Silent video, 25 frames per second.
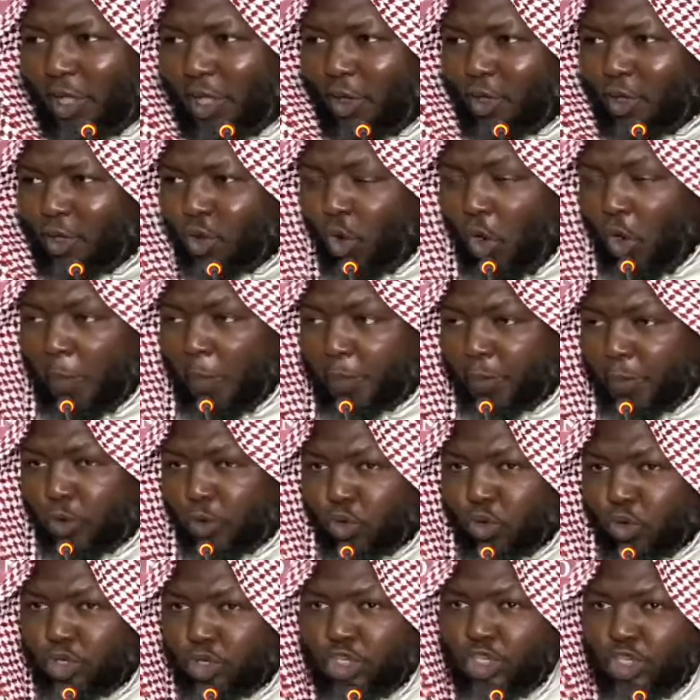you open
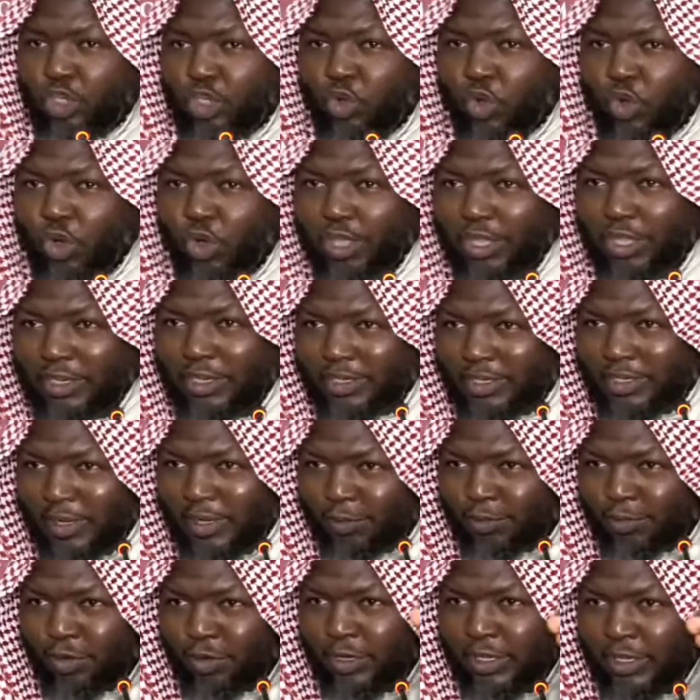route, you go enter
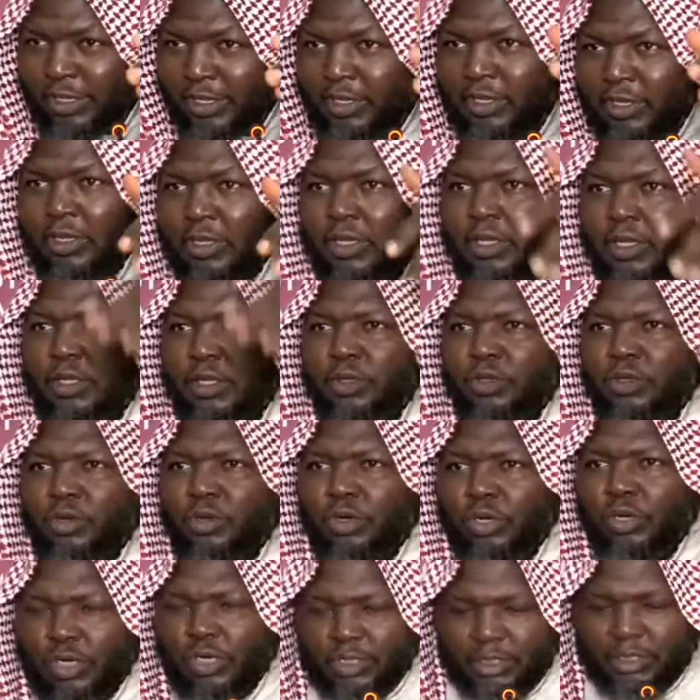for day, you
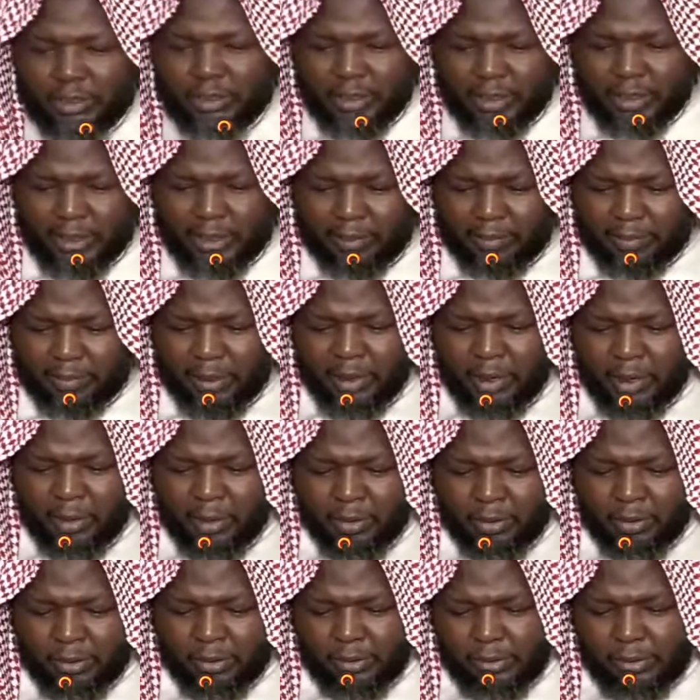don't already take them now your
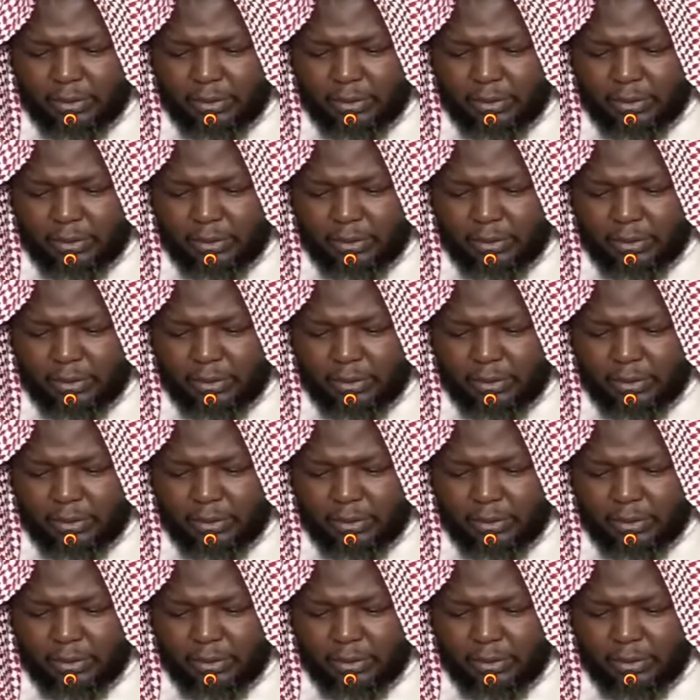own.